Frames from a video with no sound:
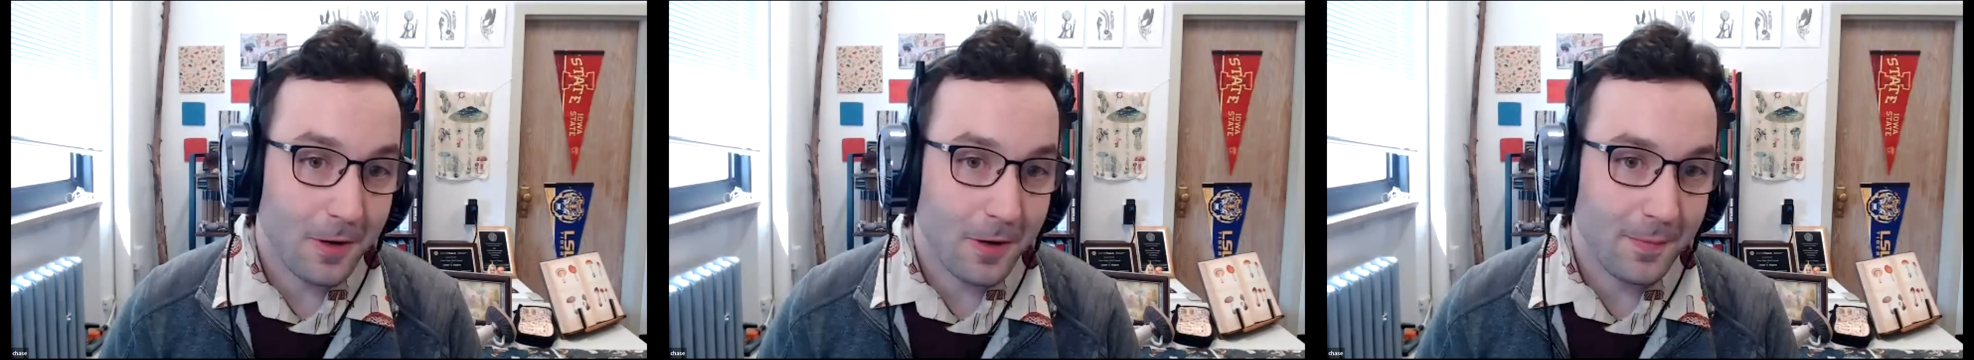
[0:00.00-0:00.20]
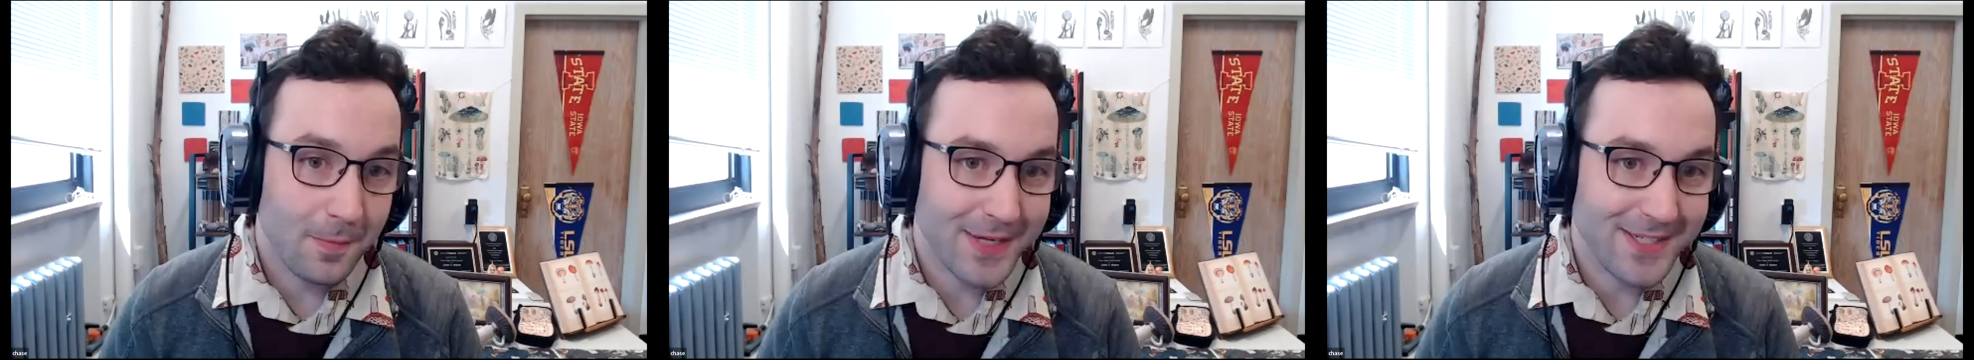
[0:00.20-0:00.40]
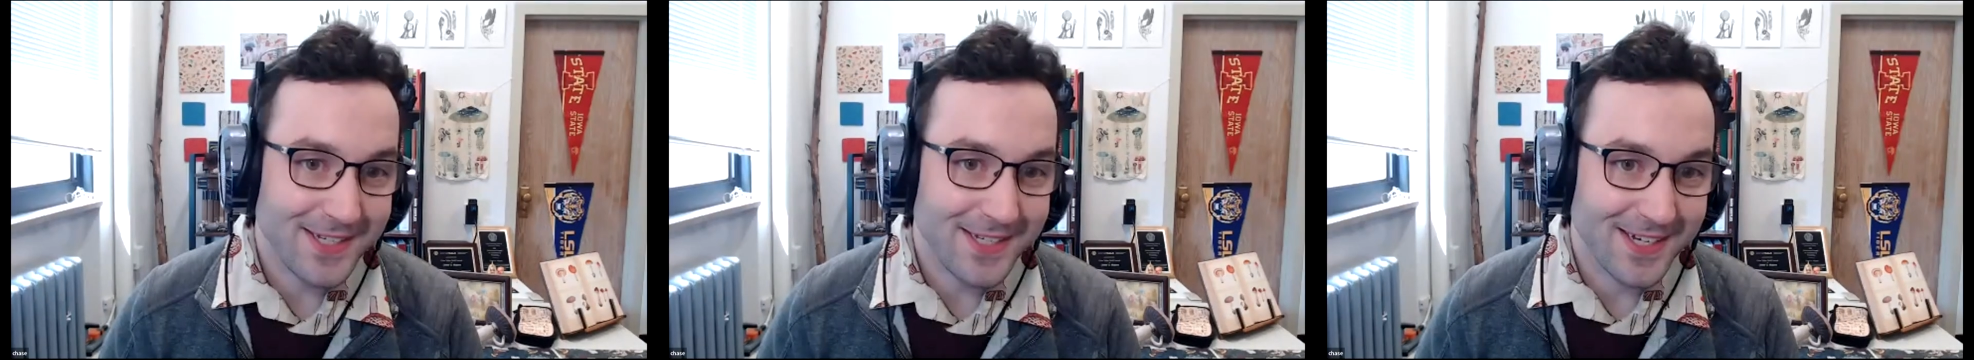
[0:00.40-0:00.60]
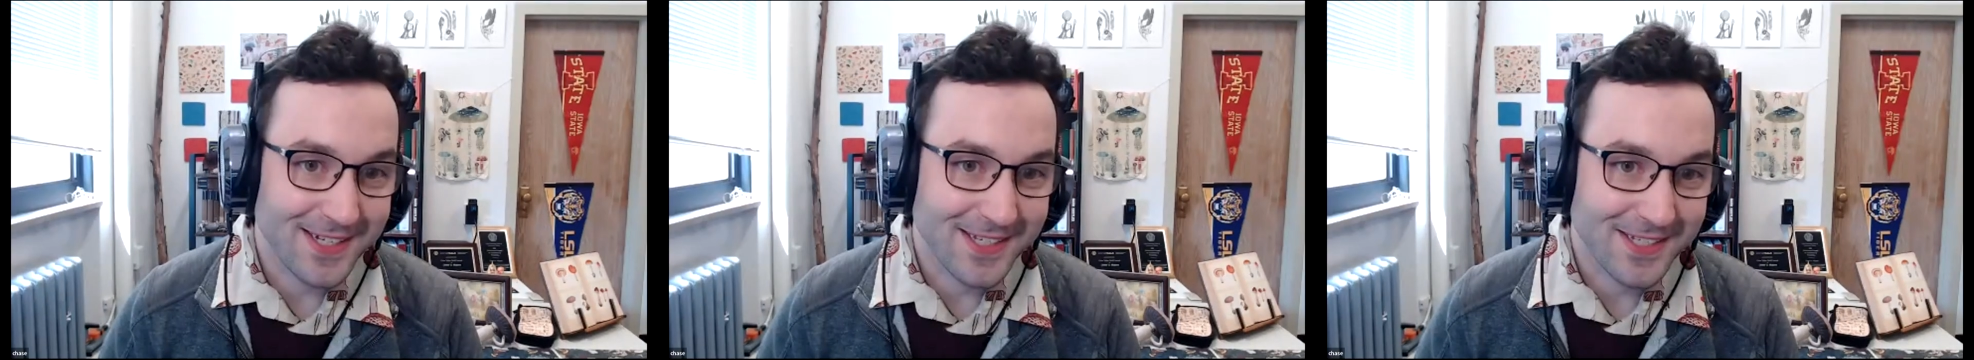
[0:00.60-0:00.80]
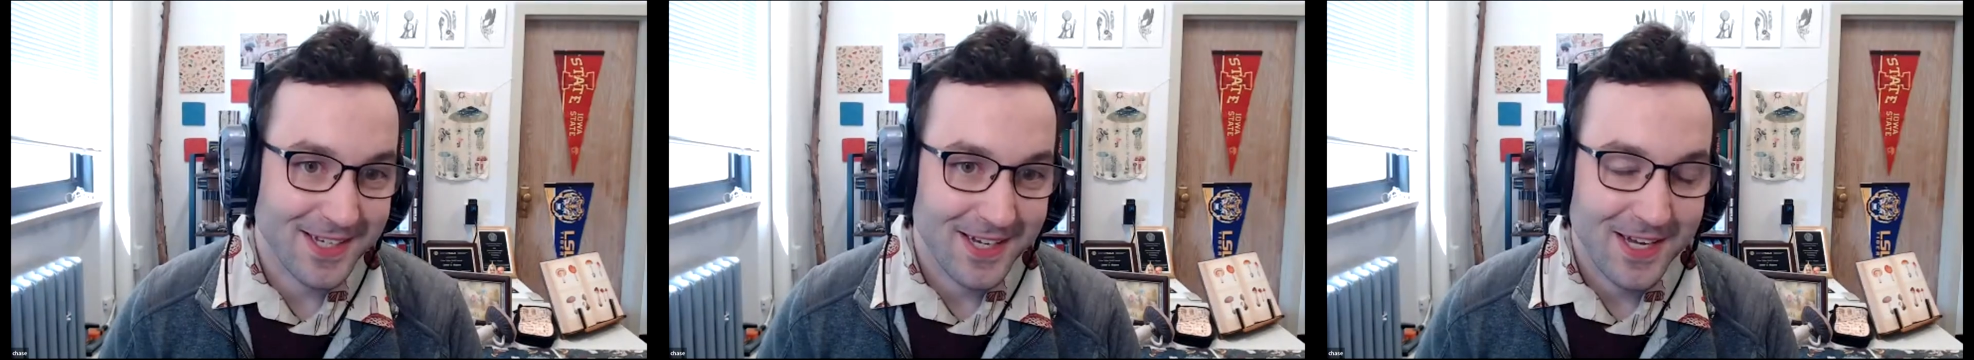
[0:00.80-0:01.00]
all my
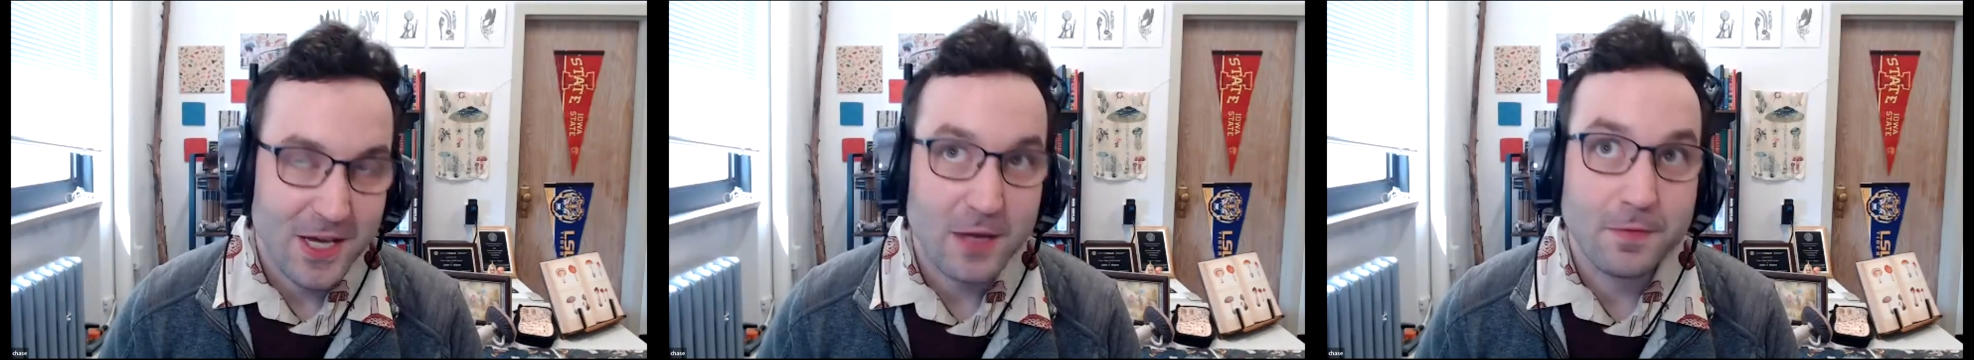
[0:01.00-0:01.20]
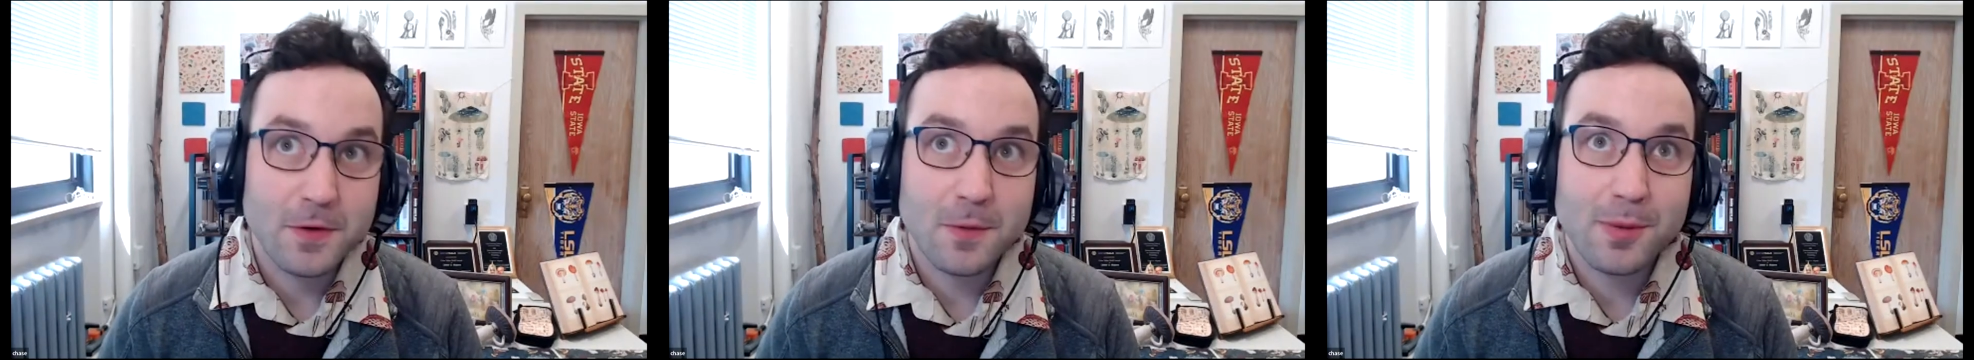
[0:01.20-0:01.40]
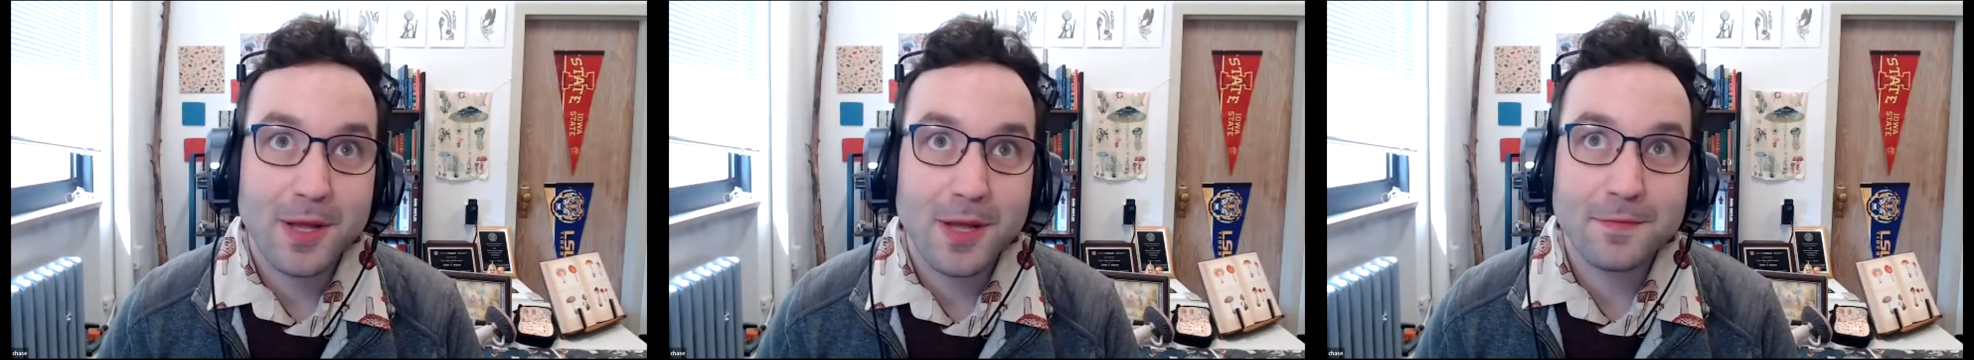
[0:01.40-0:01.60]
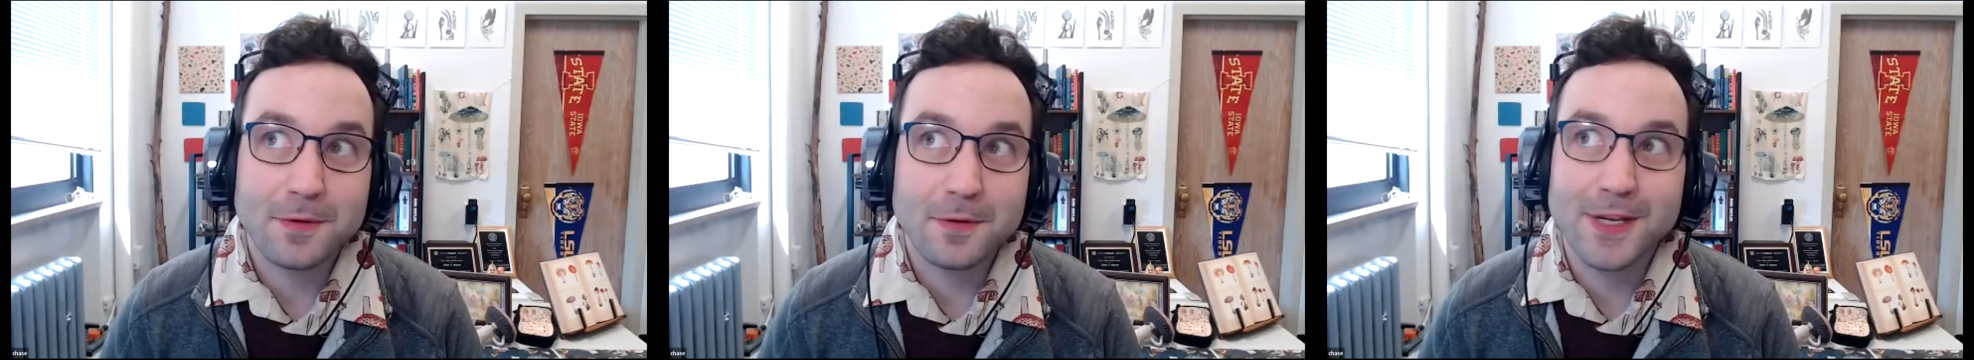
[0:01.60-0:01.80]
TAs, if you're applying for